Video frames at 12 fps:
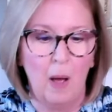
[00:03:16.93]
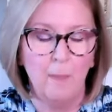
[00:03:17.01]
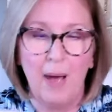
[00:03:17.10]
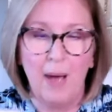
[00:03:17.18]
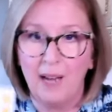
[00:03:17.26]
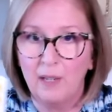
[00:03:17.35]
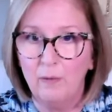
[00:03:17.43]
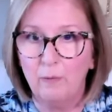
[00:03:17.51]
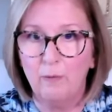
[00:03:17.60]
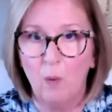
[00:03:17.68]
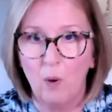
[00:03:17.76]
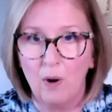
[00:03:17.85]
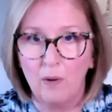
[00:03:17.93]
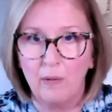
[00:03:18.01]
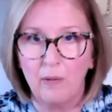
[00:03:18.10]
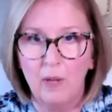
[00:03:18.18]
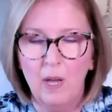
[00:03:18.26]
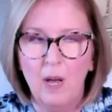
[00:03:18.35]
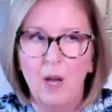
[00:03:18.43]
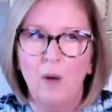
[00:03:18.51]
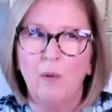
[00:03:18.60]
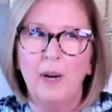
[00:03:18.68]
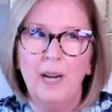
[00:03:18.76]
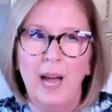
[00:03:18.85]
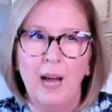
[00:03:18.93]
a back and forth, right?